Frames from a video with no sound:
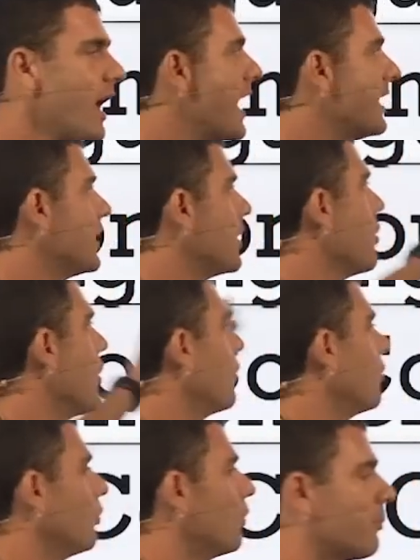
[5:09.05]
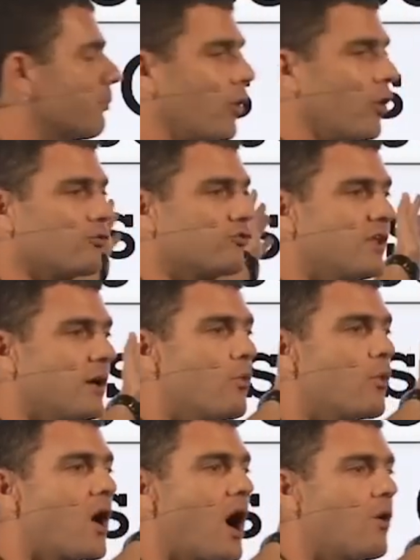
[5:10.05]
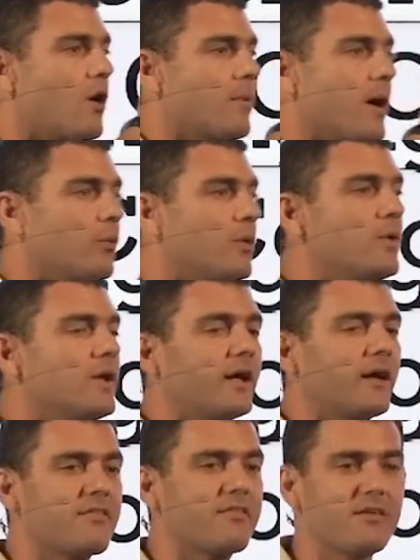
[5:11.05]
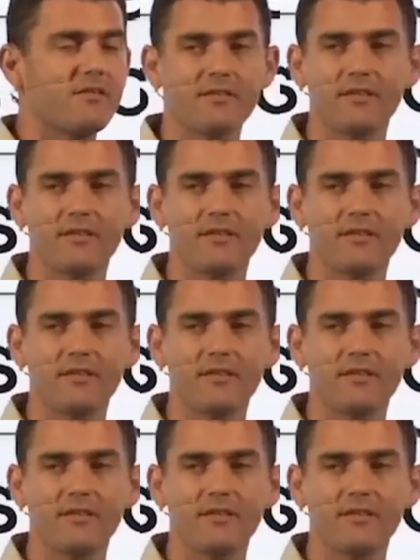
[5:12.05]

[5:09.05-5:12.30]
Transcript: And the no approach, the mukawama, we will resist,